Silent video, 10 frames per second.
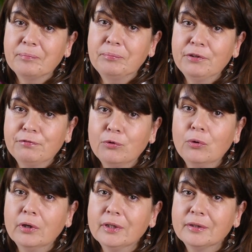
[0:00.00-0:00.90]

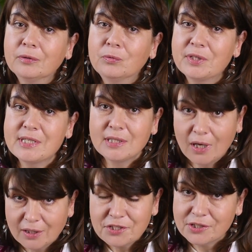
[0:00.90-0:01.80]
Before we
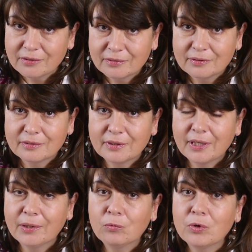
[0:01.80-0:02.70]
start,
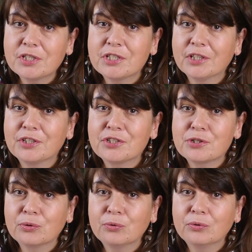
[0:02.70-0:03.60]
I wanted
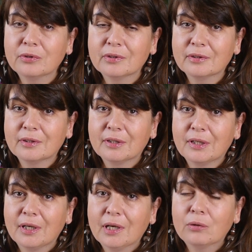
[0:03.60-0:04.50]
to
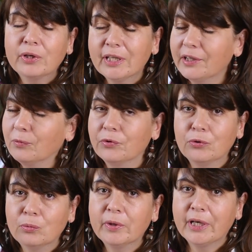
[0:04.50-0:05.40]
really, with
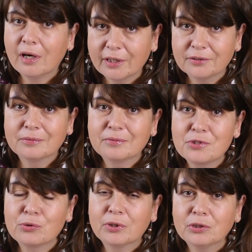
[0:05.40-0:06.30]
all my heart,
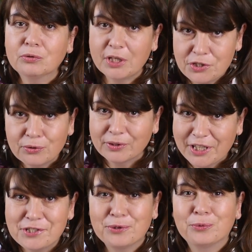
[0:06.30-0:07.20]
to
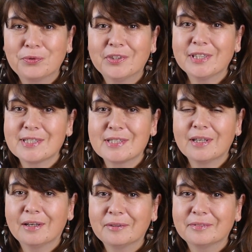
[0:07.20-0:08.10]
congratulate you with this
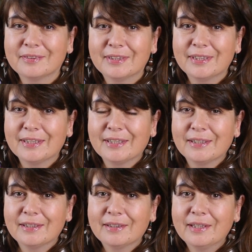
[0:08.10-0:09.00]

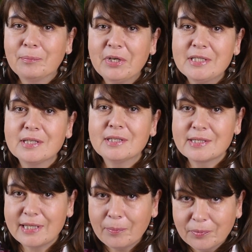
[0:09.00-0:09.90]
amazing
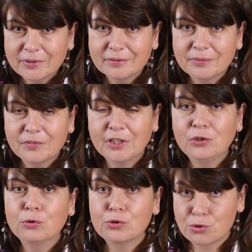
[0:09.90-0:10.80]
step that
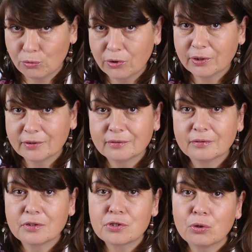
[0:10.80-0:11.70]
you took
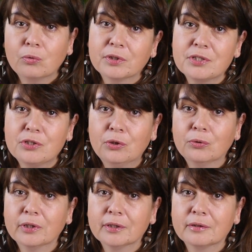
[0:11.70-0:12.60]
towards
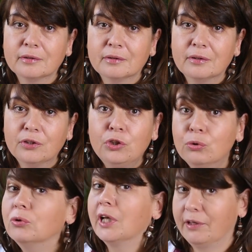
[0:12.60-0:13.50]
your
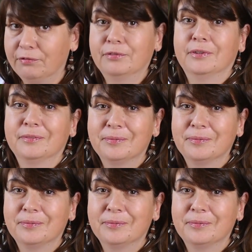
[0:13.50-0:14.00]
new life,